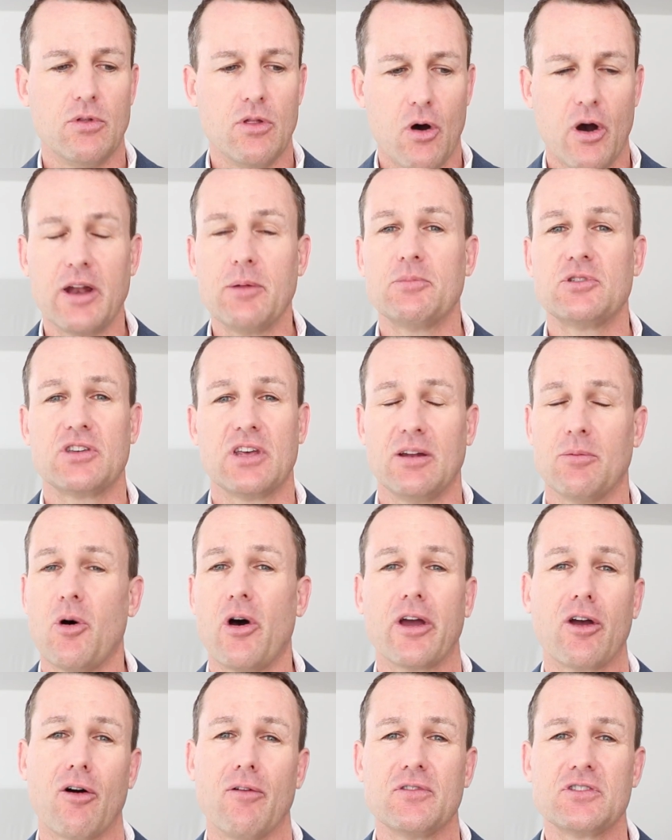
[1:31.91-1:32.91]
90% of
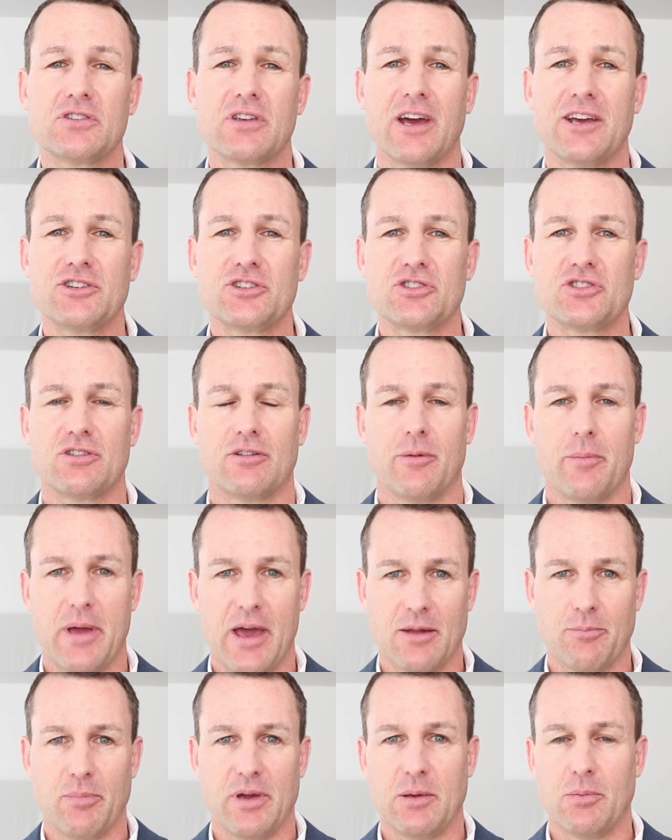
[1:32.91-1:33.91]
my conversations are
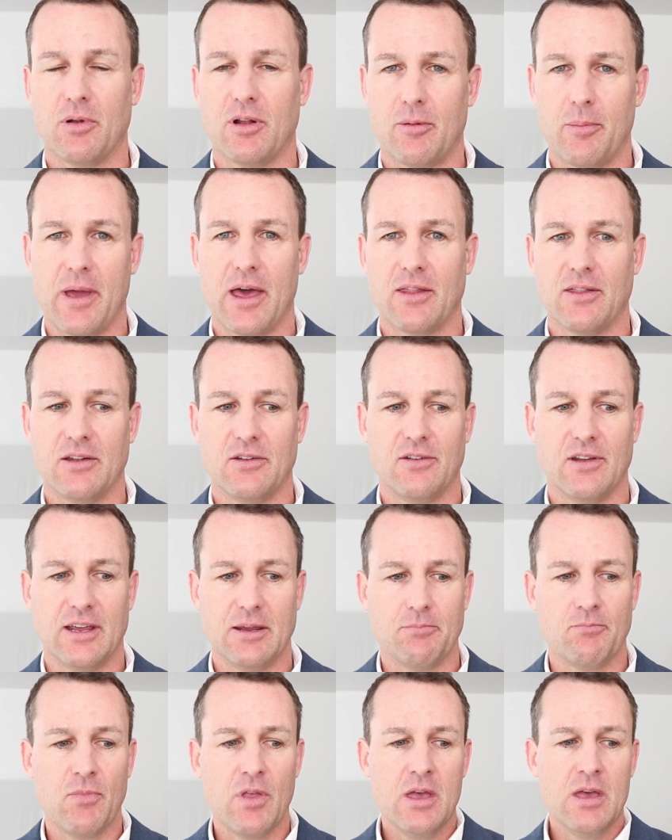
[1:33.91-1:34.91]
about people, are about the
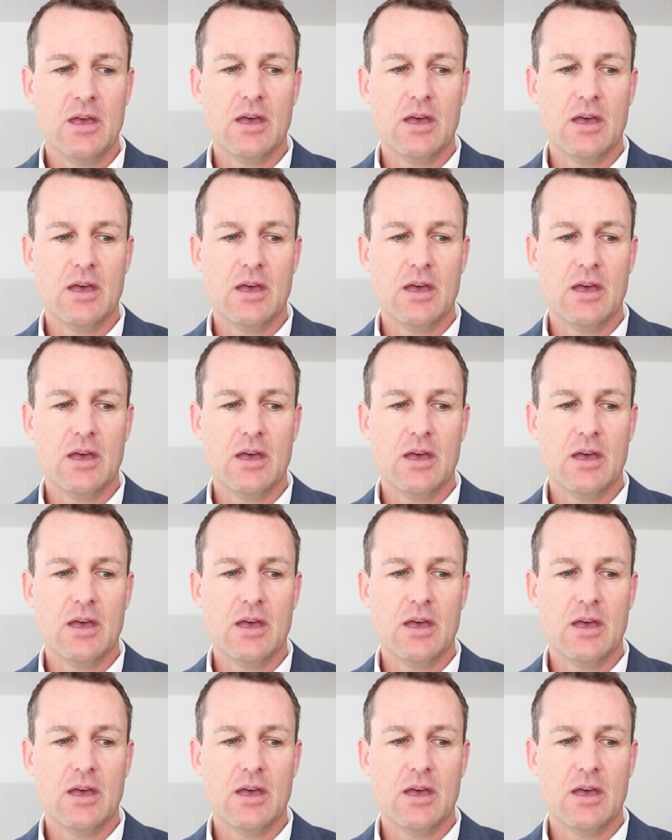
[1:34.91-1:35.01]
team.